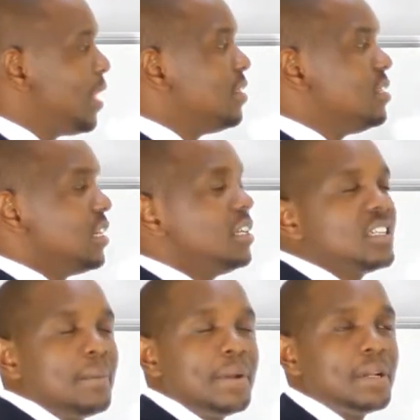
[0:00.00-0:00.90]
there's an
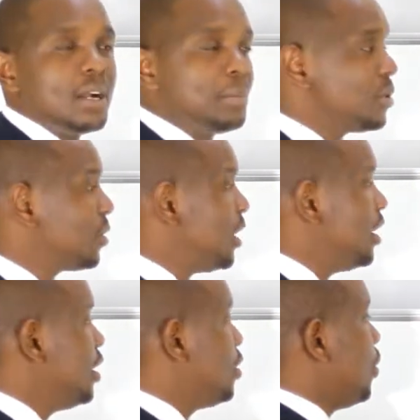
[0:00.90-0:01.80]
interruption
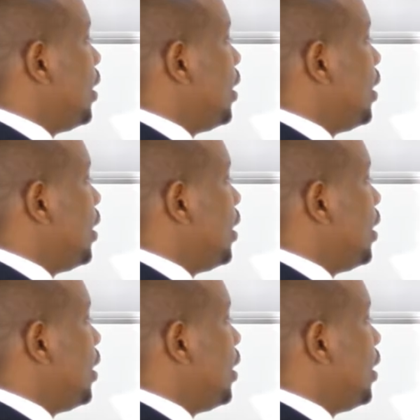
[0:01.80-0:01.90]
in your